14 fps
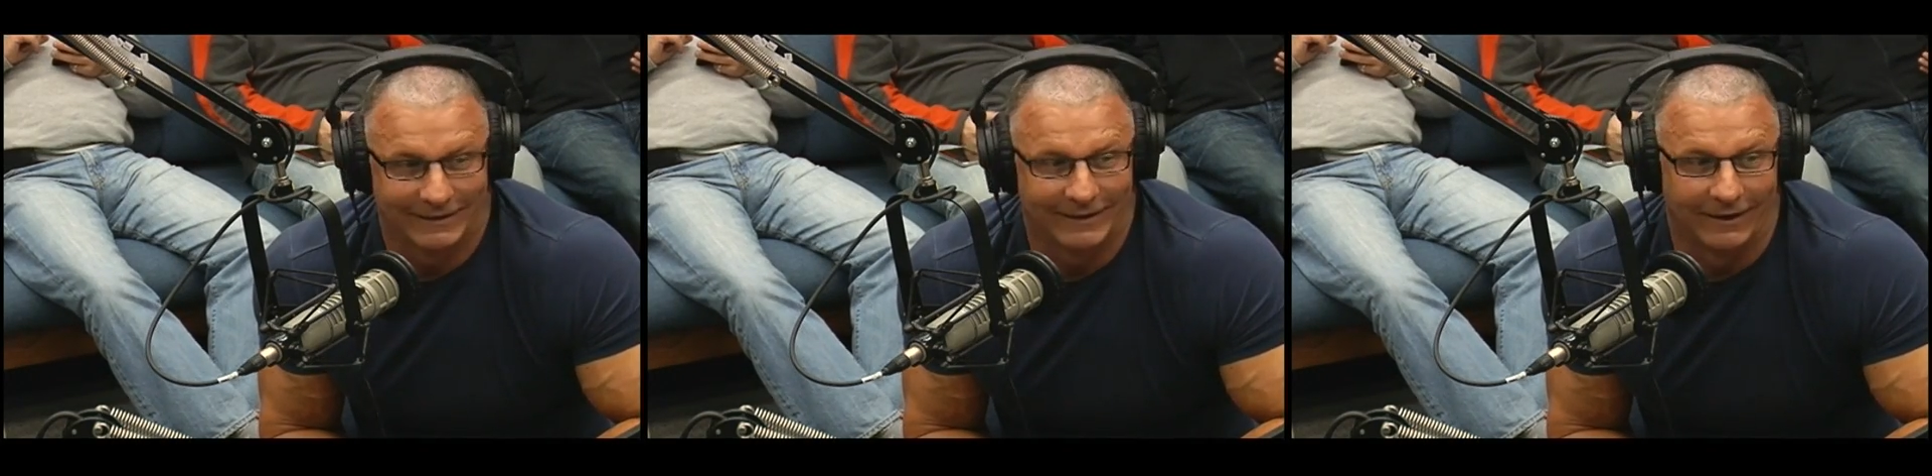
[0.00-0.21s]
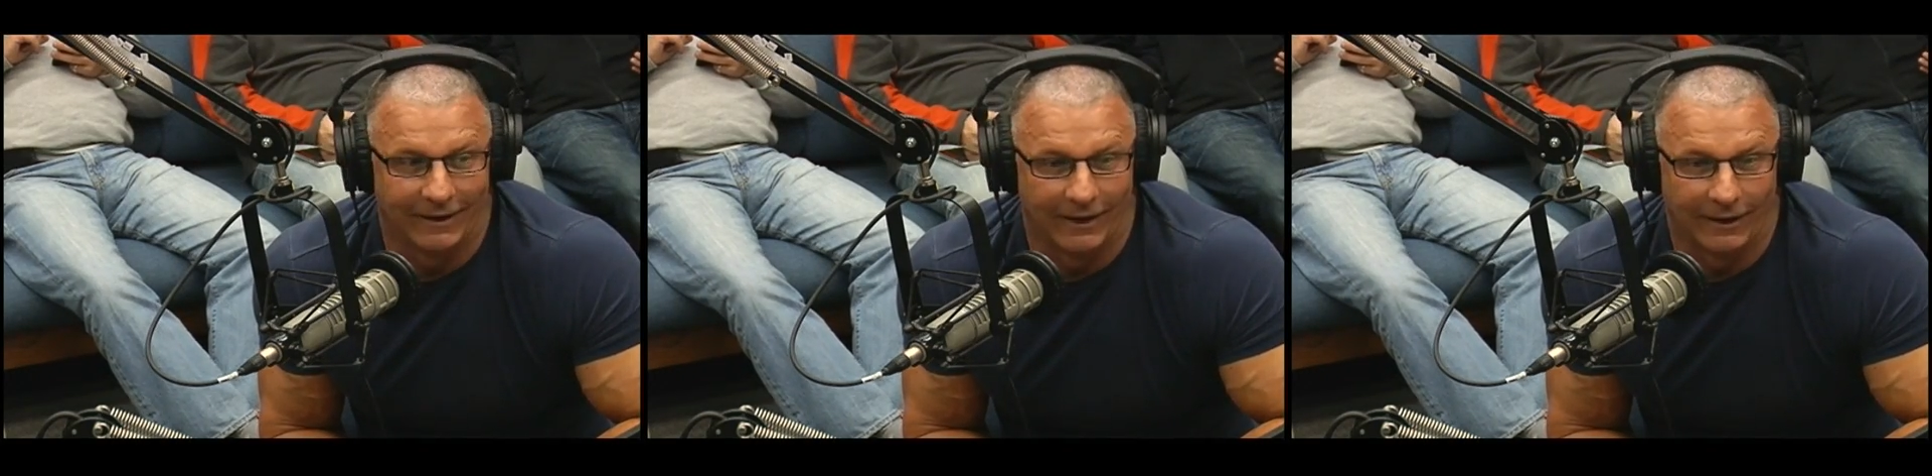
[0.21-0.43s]

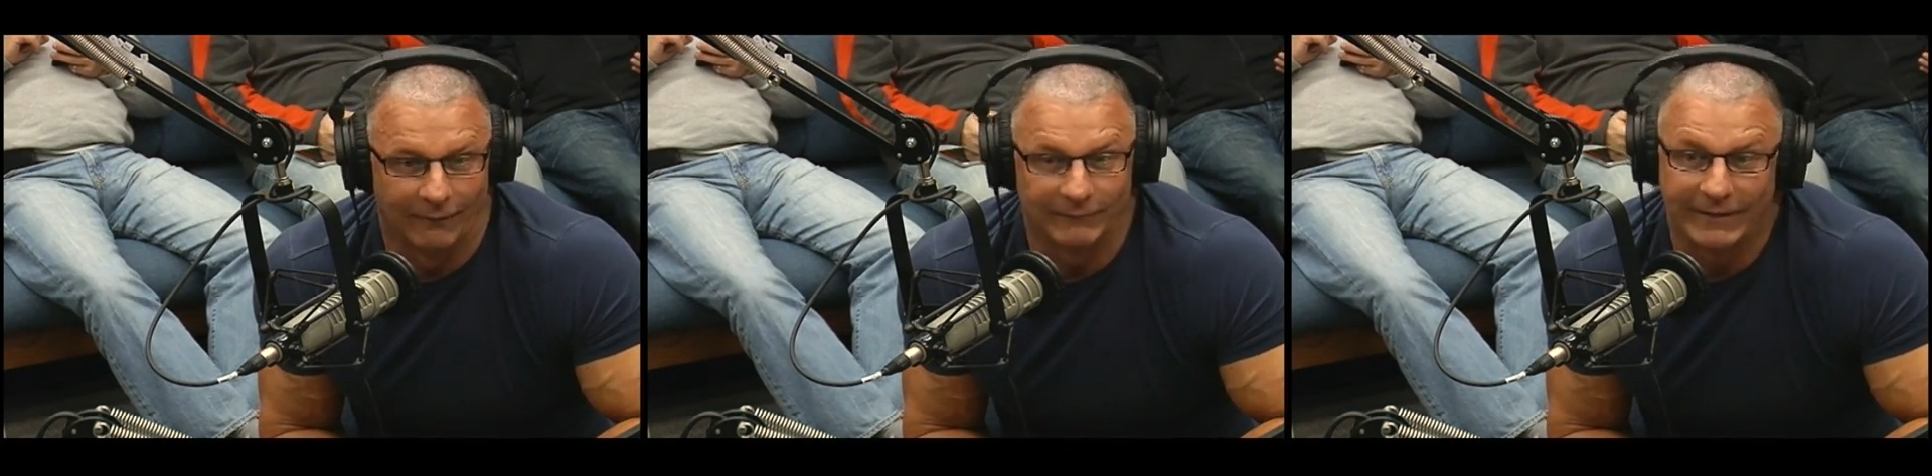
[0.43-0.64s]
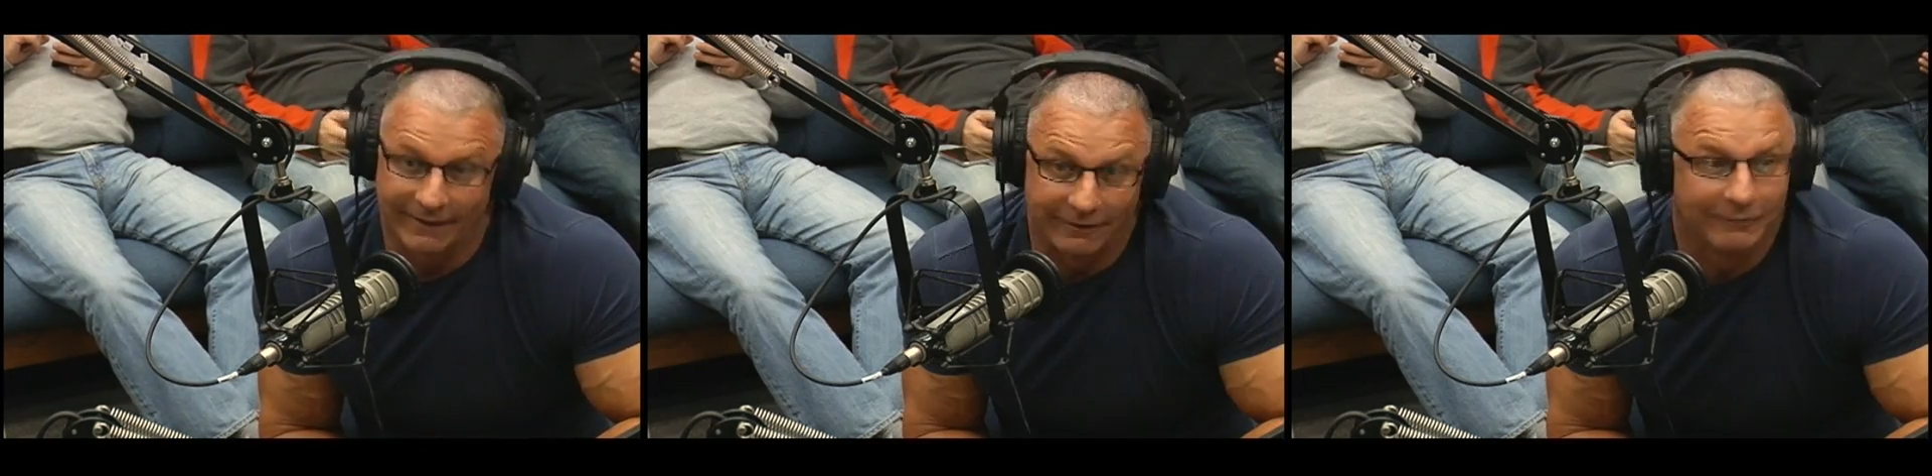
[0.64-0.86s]
Uh,
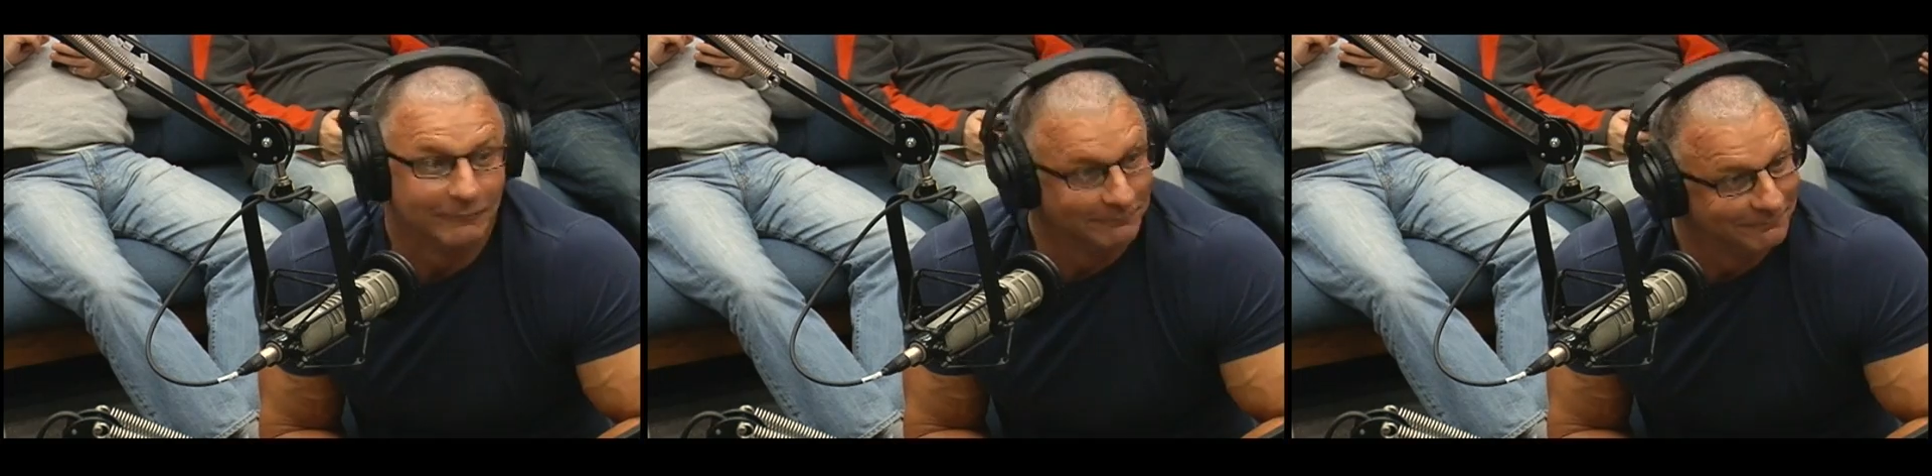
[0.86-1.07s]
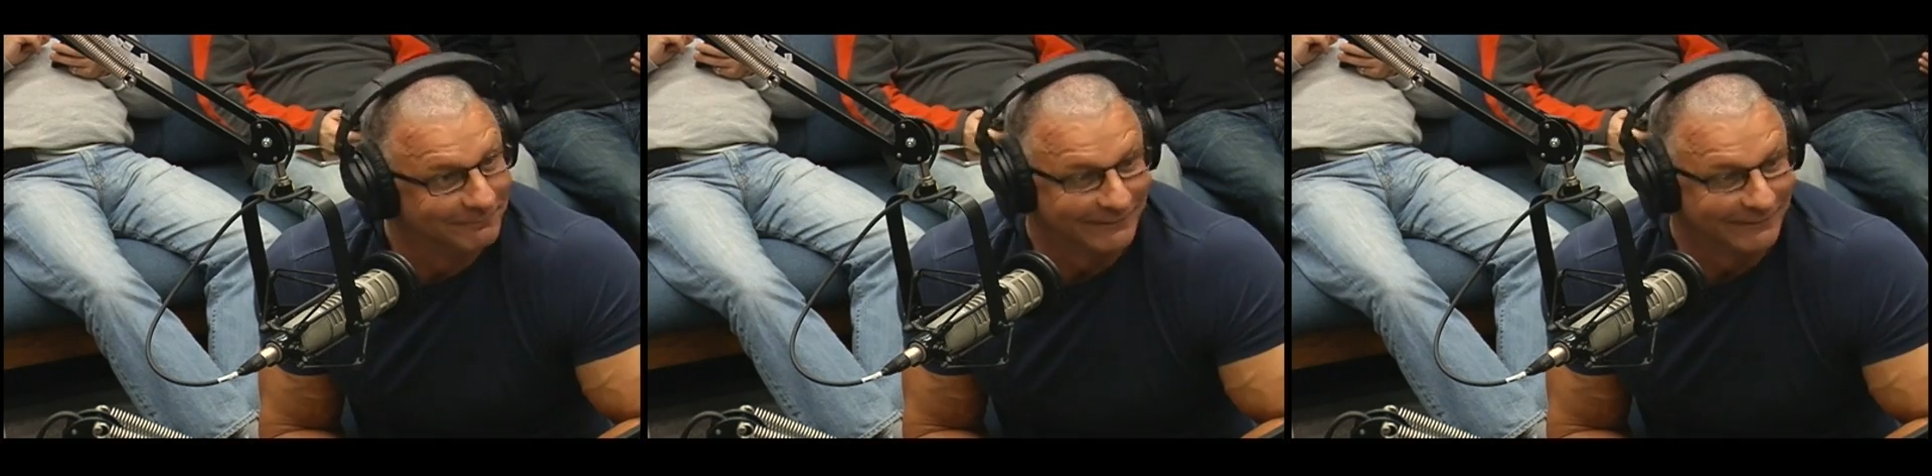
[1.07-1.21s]
yeah. Right.